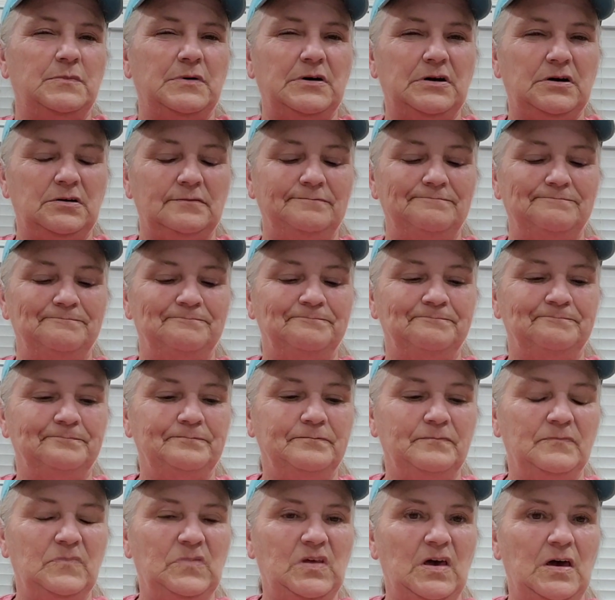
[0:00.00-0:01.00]
but
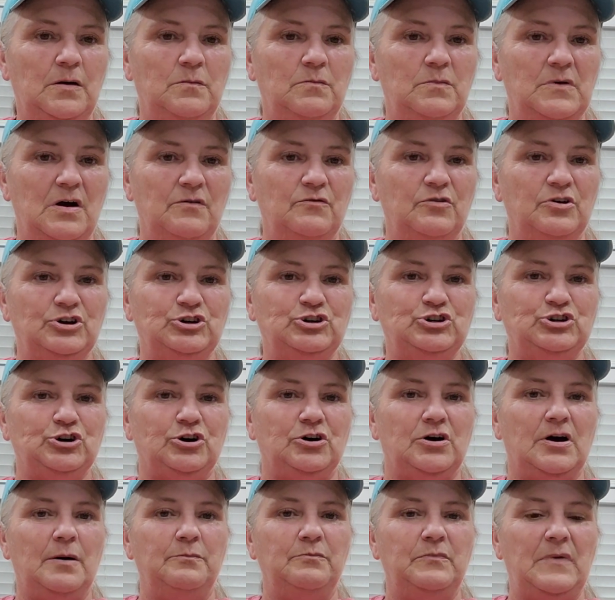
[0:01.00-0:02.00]
not really
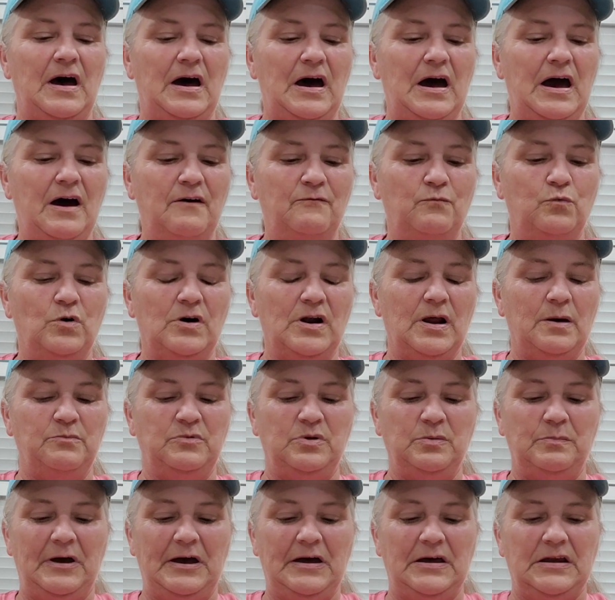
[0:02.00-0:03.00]
sure. I'm, i have one I'm
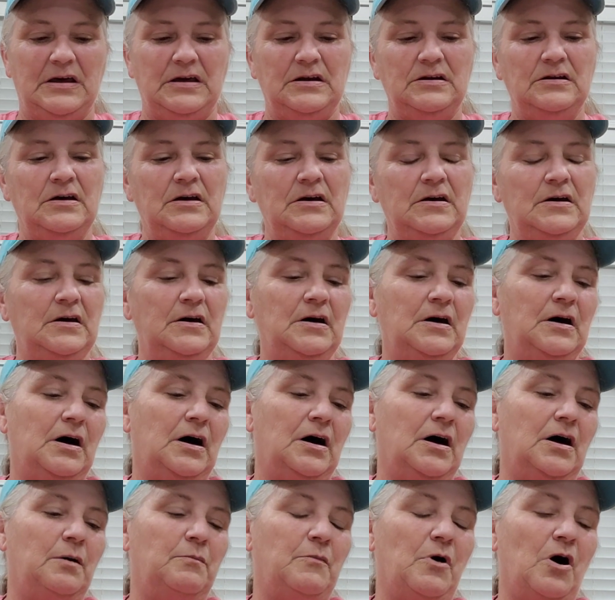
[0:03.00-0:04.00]
debating.
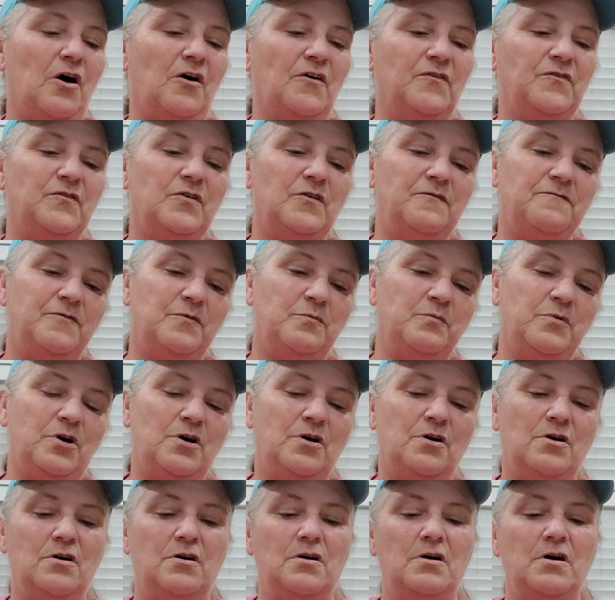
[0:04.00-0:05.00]
Um, also from
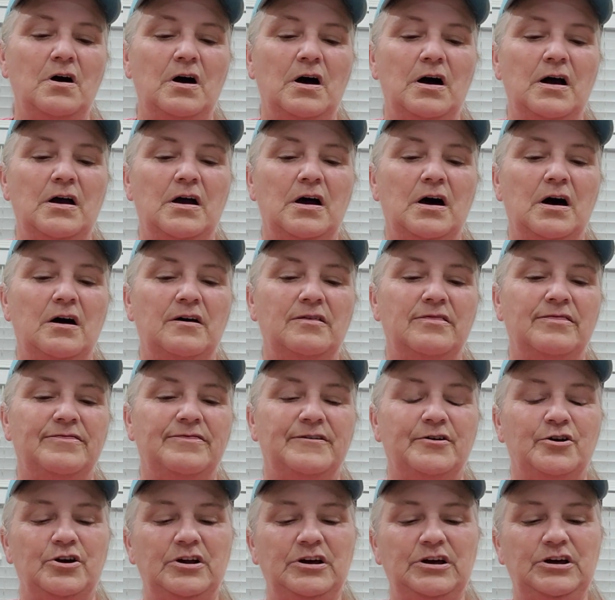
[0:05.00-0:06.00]
her, I got
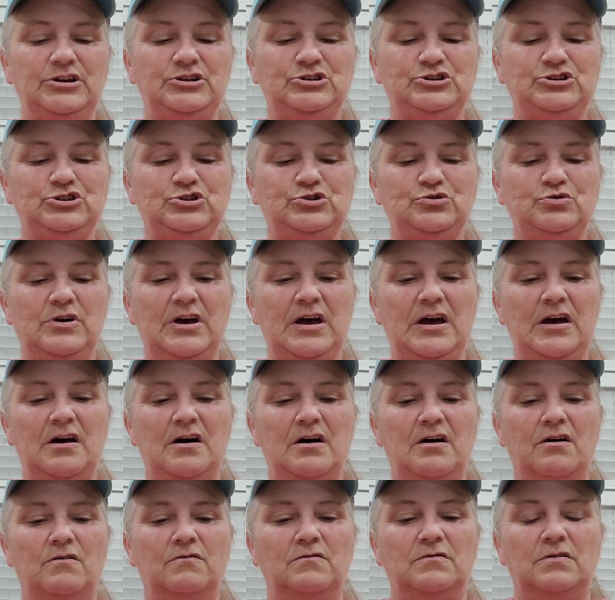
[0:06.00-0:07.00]
32
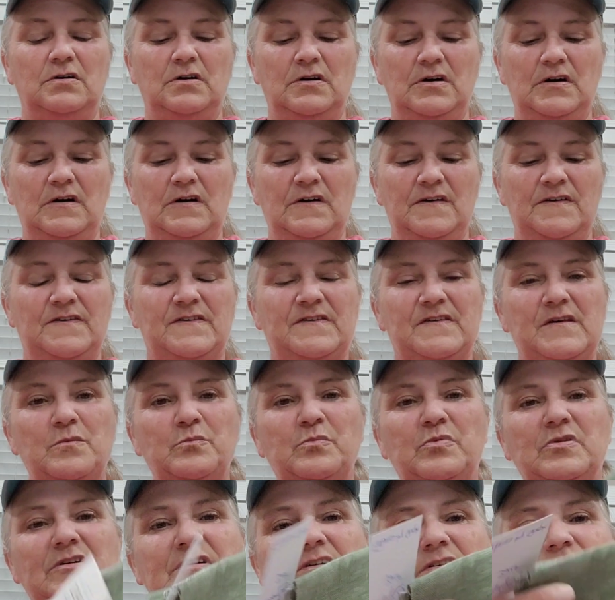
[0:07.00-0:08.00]
count Simply